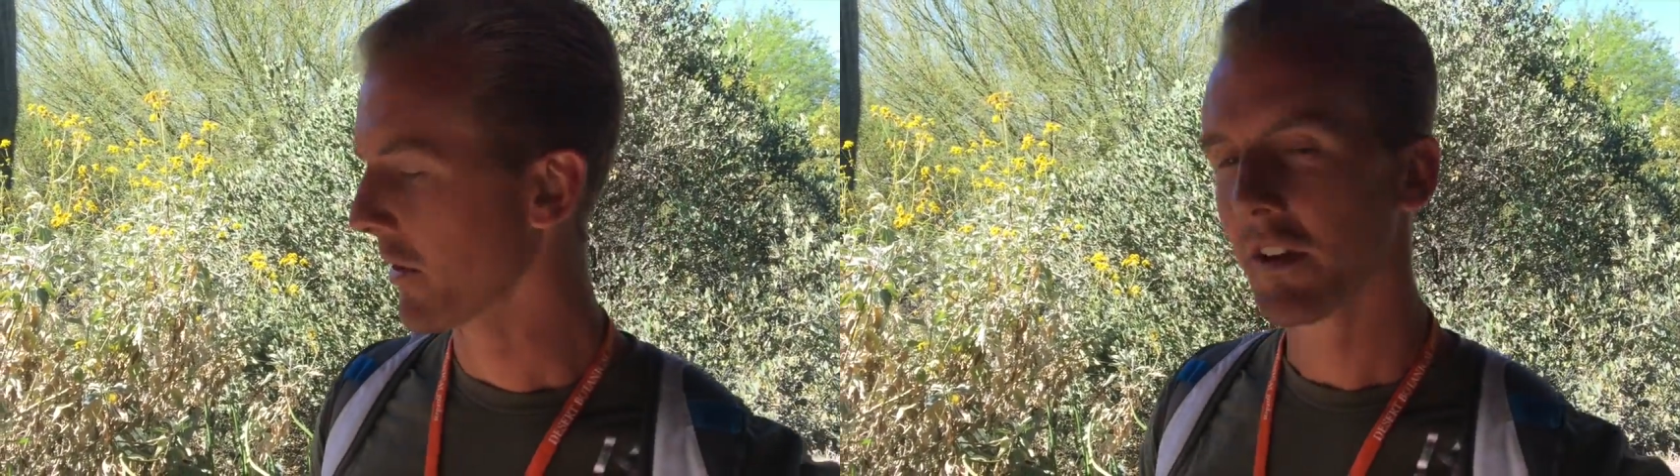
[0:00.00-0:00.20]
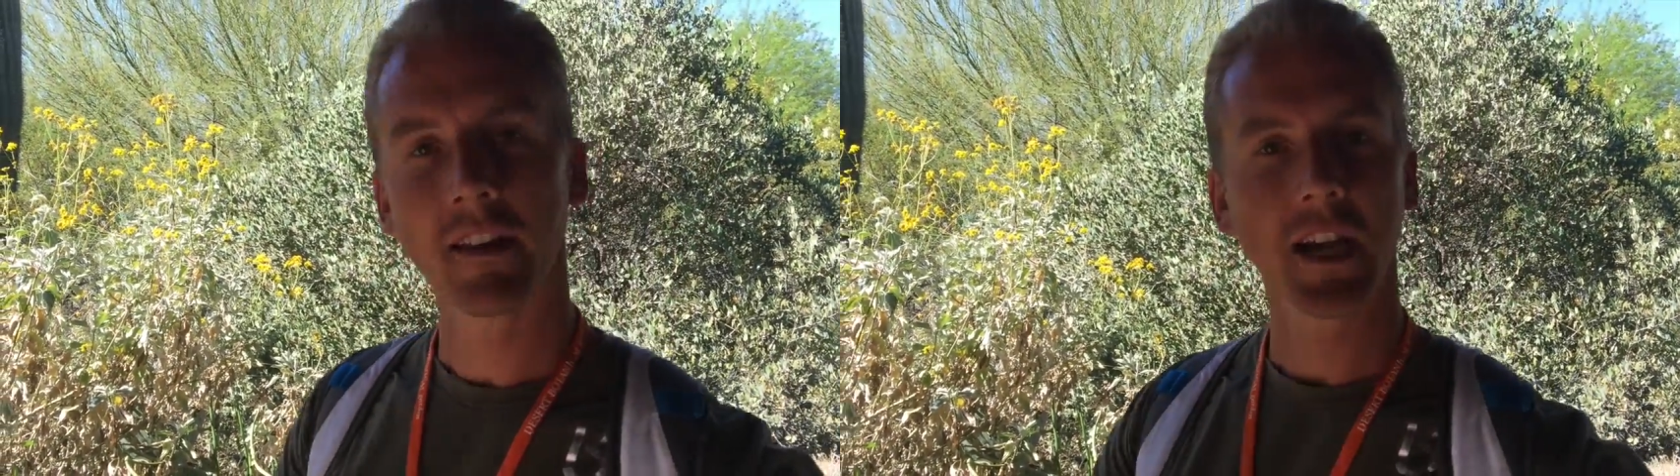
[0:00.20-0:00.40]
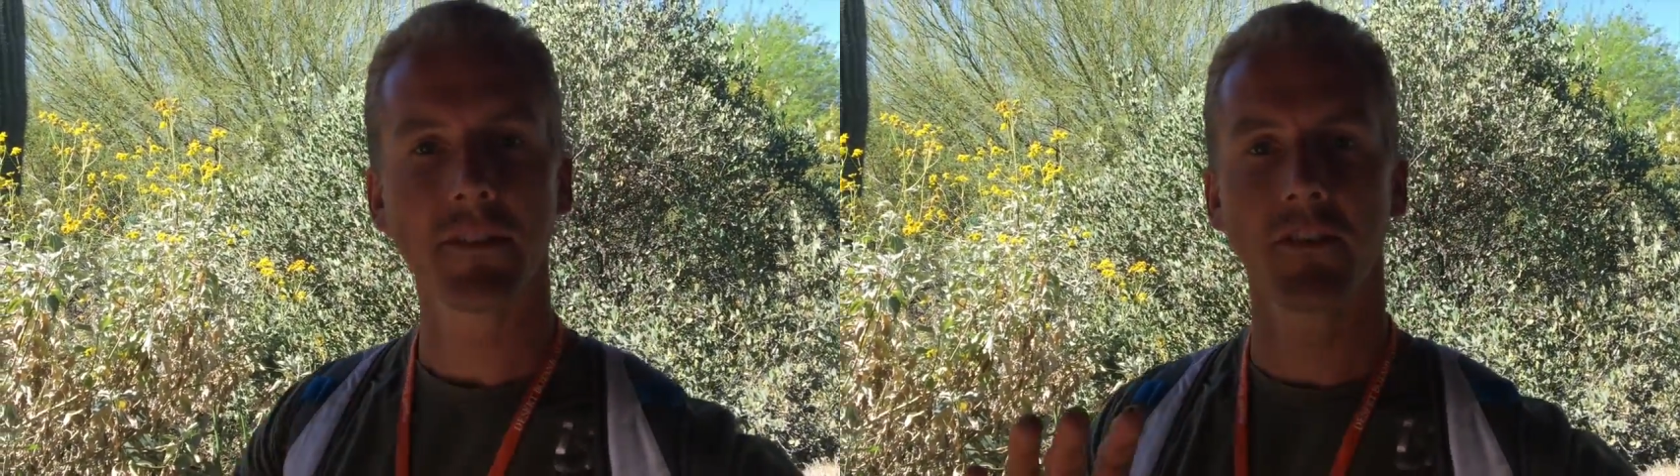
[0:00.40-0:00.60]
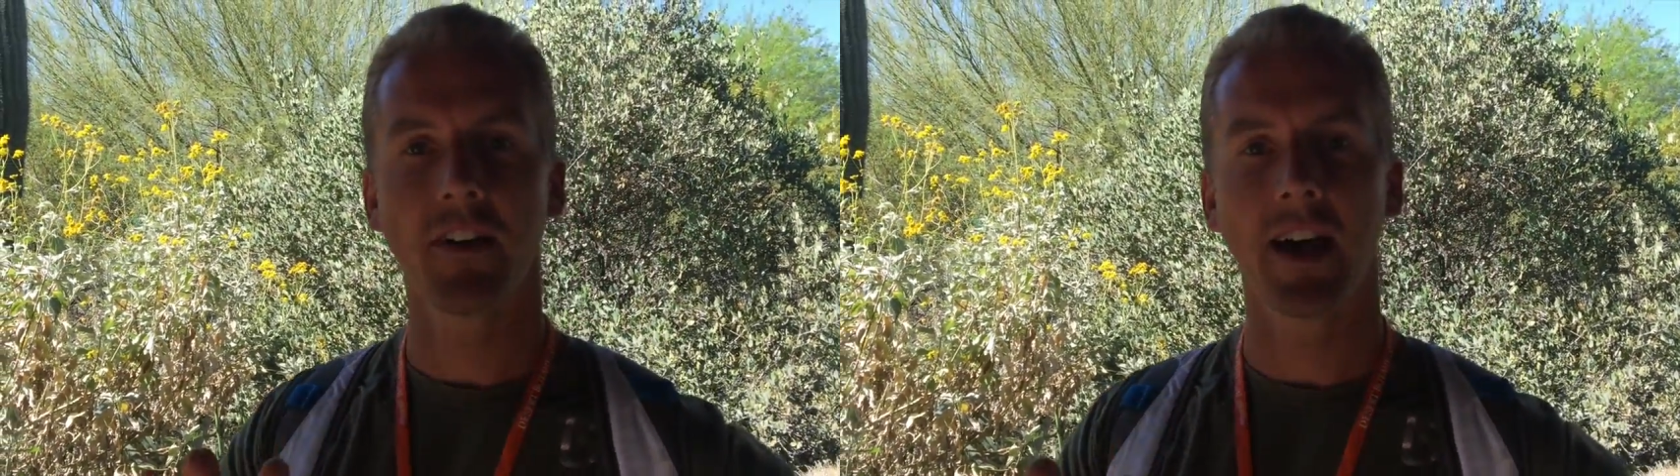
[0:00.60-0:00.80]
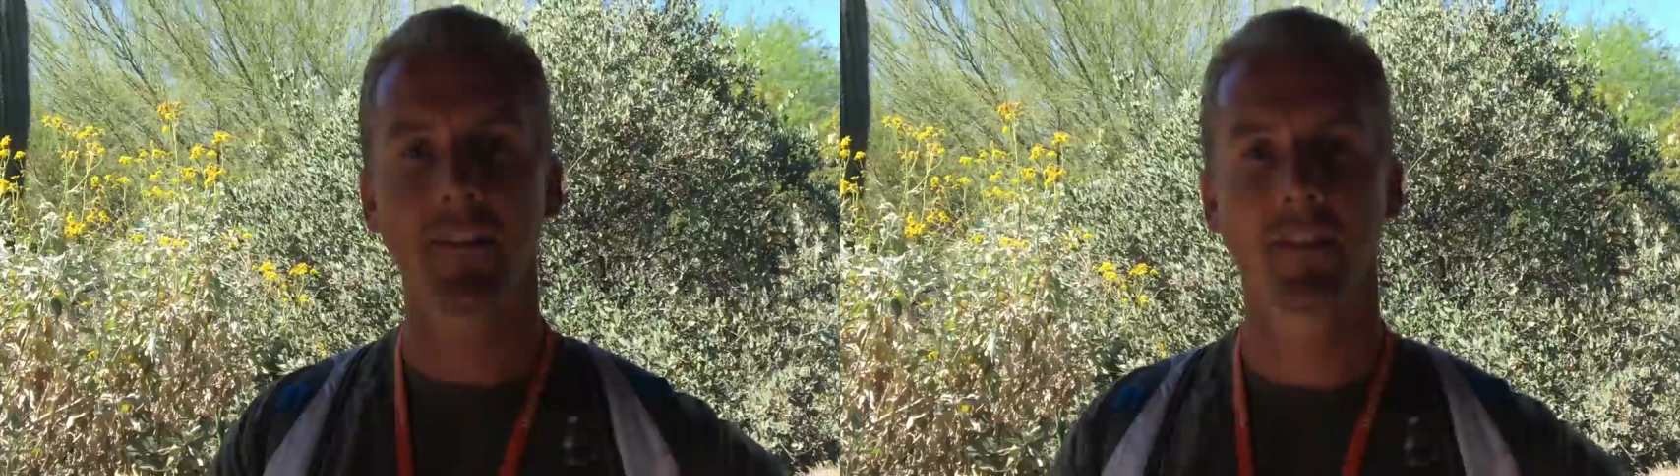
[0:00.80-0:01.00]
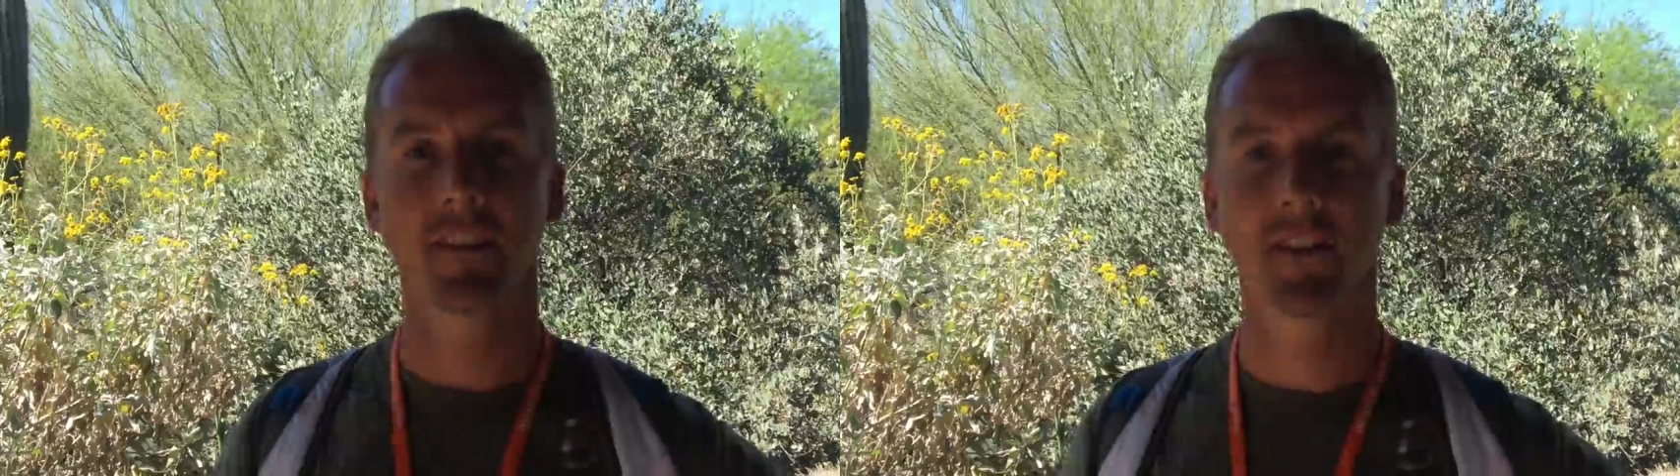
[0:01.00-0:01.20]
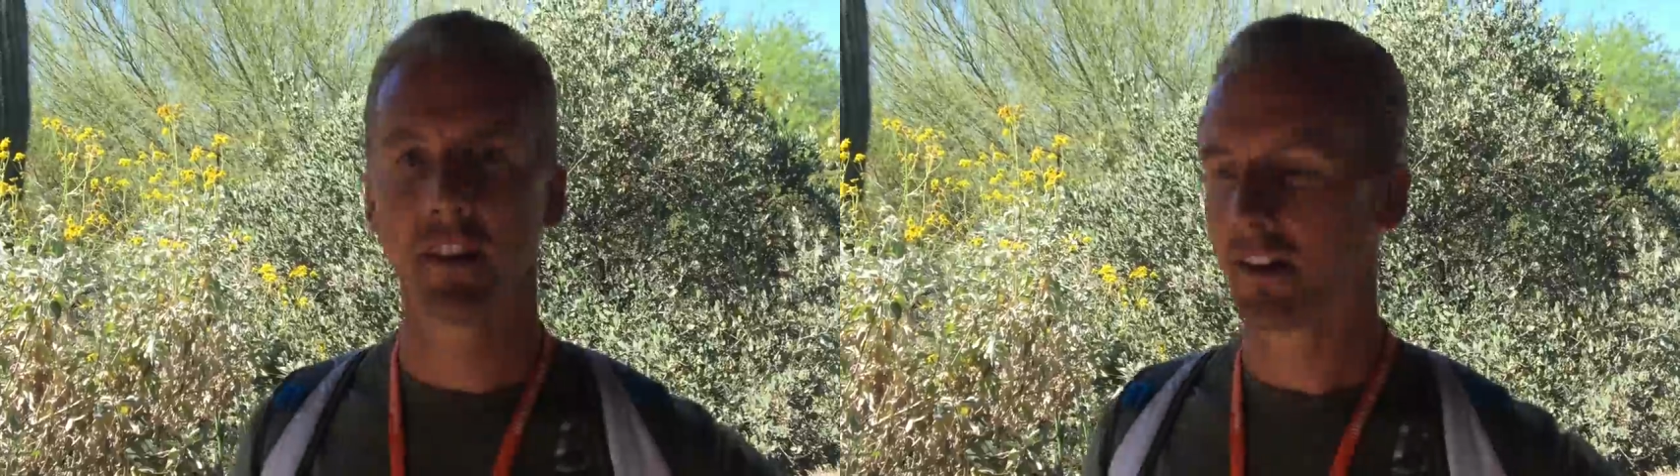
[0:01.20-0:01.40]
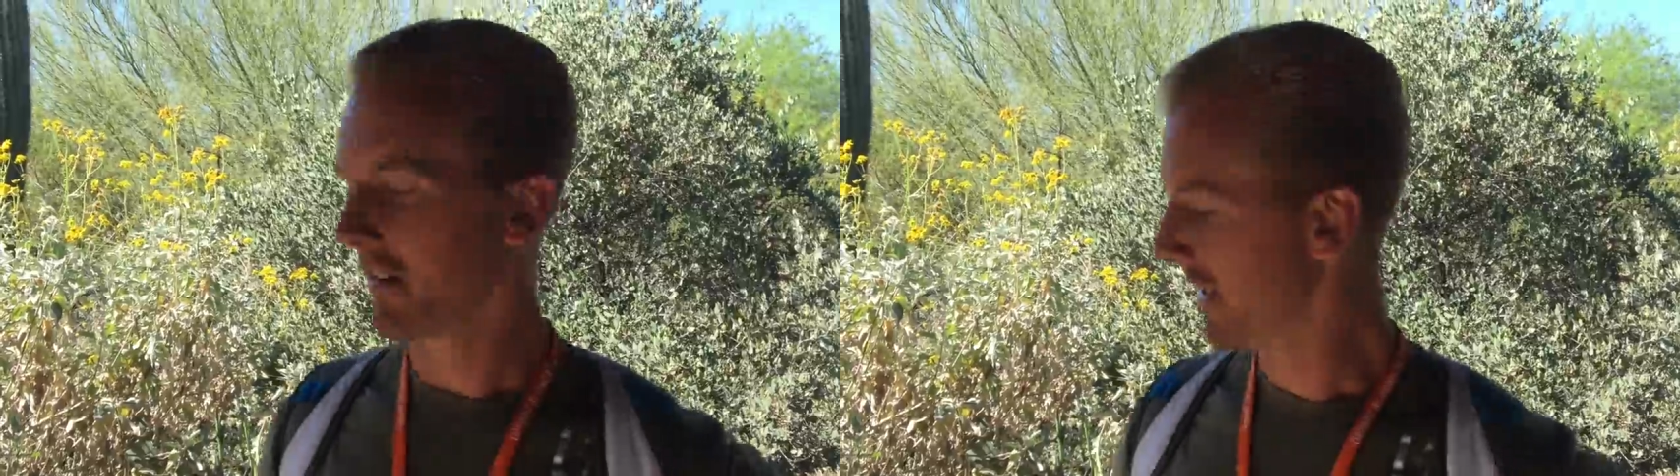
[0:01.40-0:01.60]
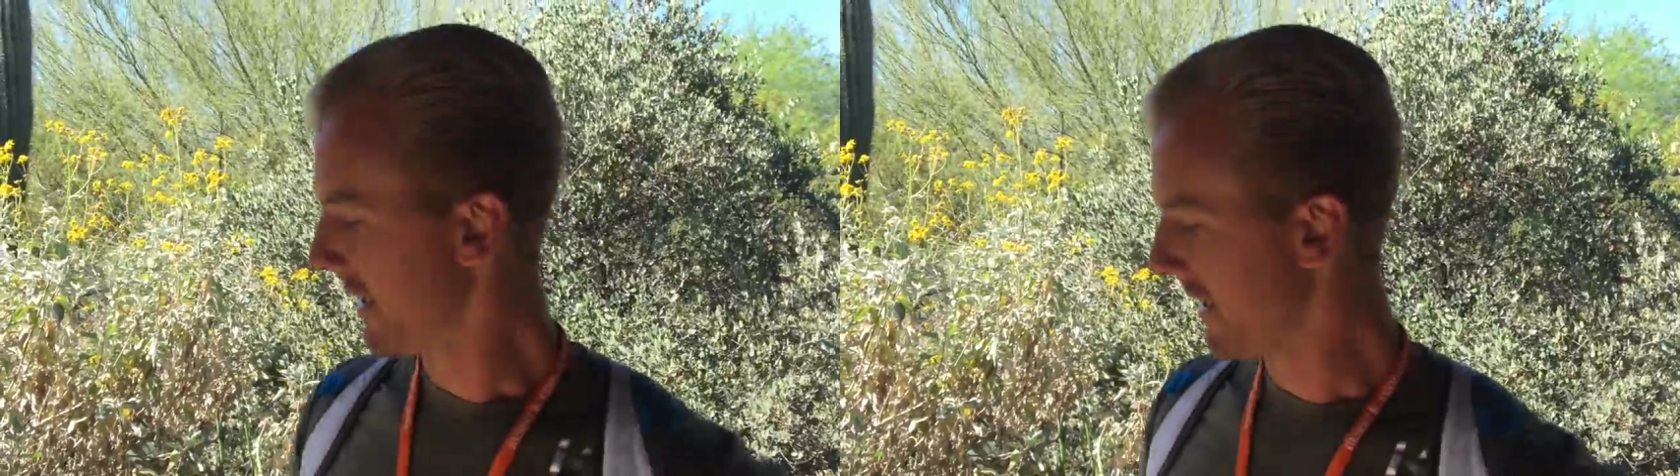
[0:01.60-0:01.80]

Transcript: only gonna cover five for this video,